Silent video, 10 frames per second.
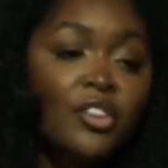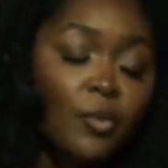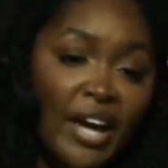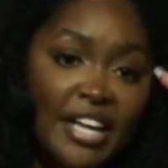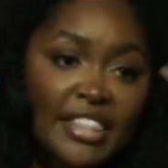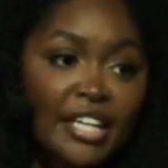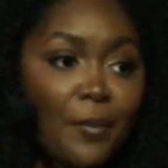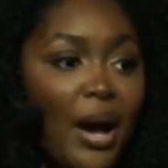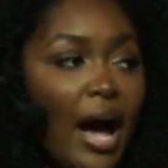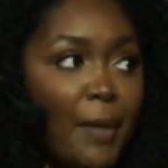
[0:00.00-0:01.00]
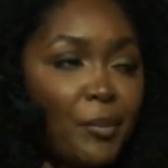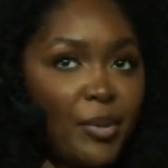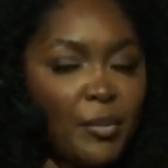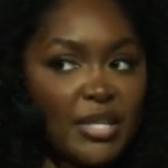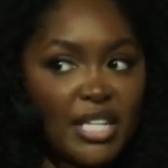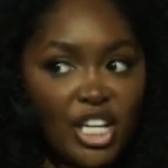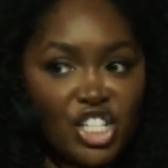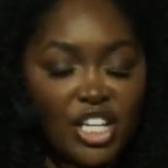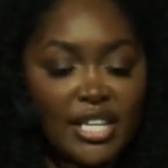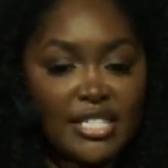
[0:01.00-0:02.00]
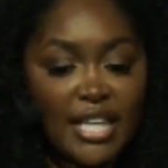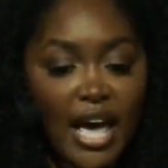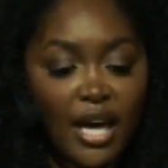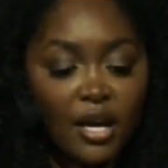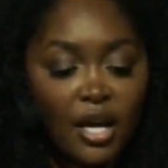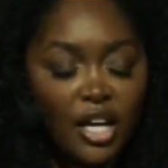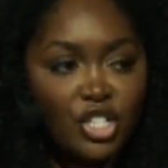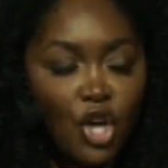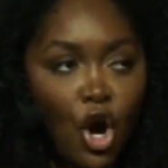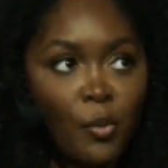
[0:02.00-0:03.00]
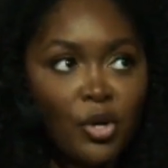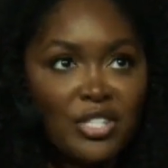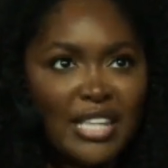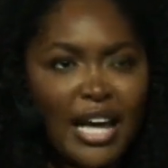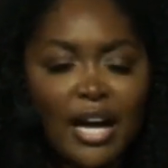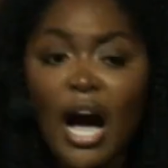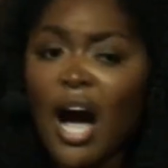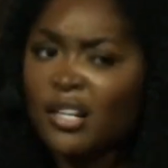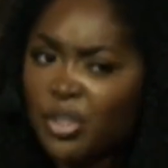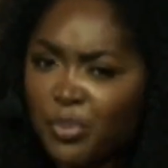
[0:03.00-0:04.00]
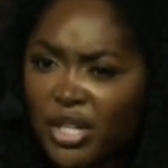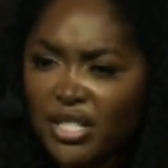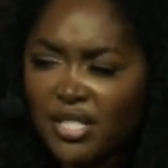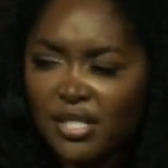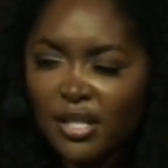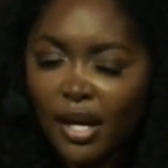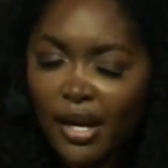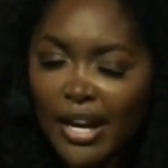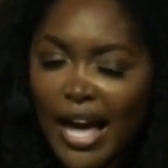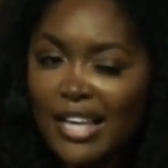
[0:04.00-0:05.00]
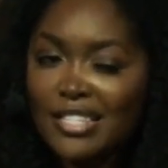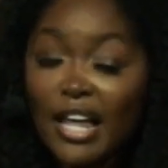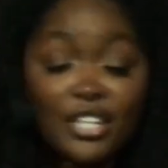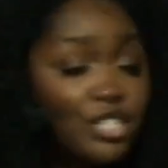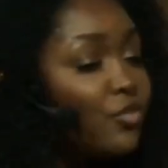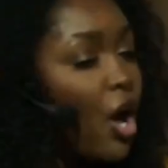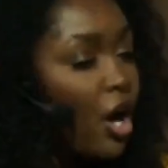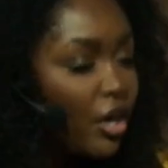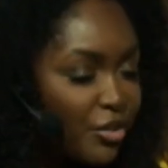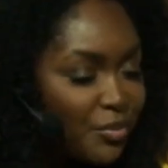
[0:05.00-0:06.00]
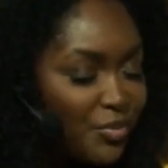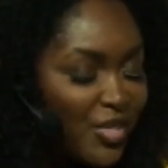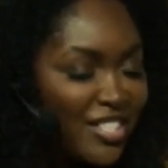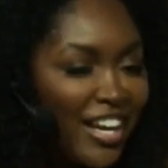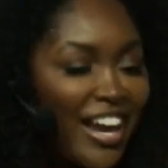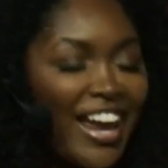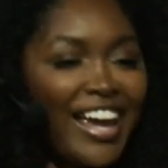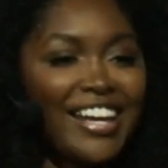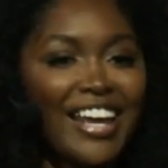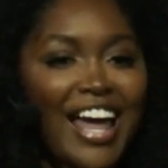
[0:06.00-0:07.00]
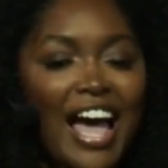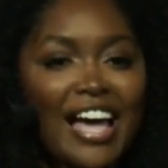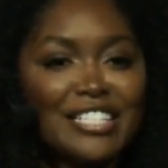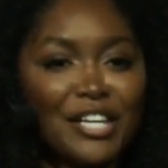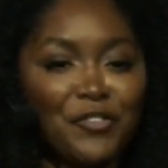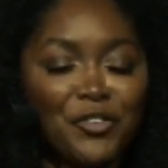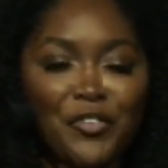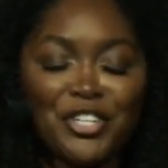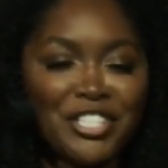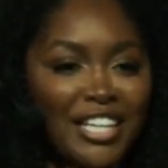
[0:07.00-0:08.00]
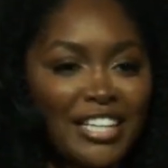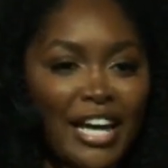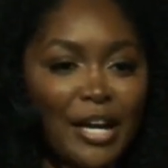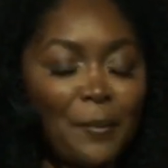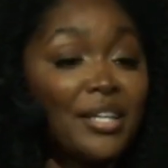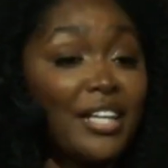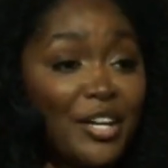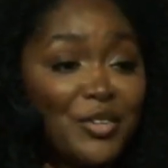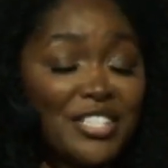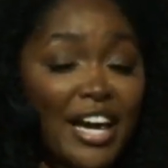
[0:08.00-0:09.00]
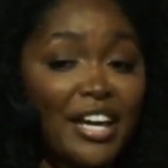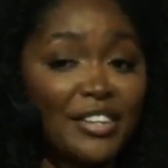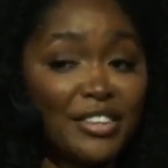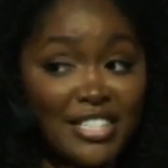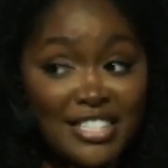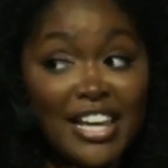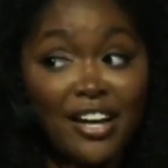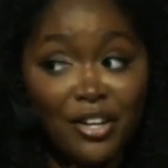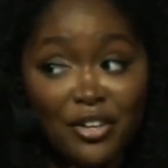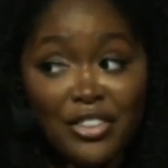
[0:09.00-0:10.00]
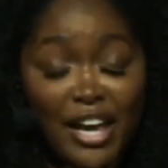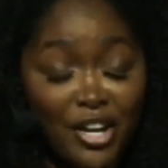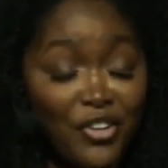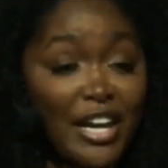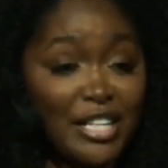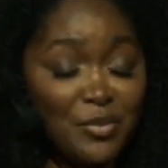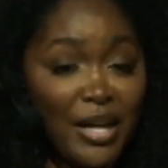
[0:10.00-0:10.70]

The way I think about hyperpigmentation is that it's almost like an octopus. It has lots of arms, and it has, if you've ever seen like a melanocyte, the cell that creates